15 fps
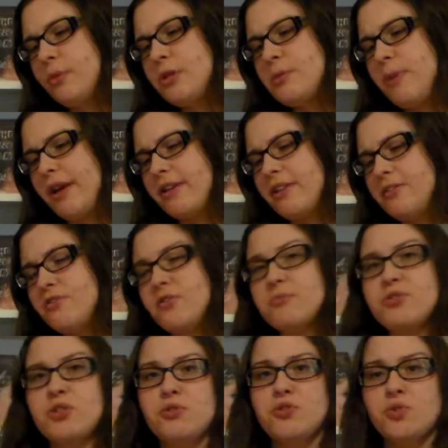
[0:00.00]
perspectives
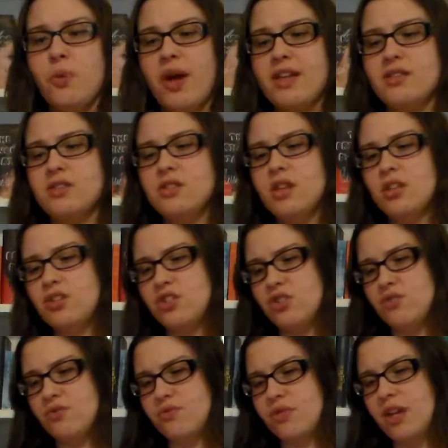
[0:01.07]
from two twins,
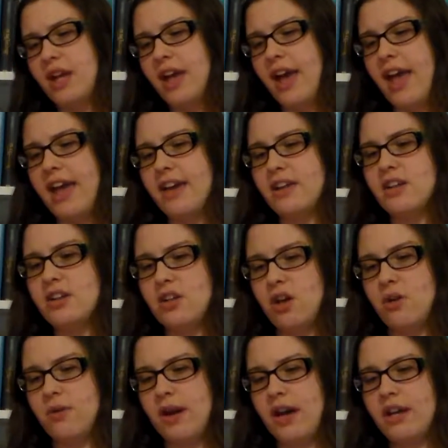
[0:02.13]
Jude and
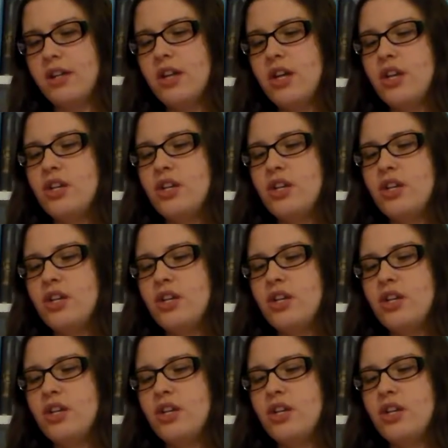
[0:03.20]
Noah.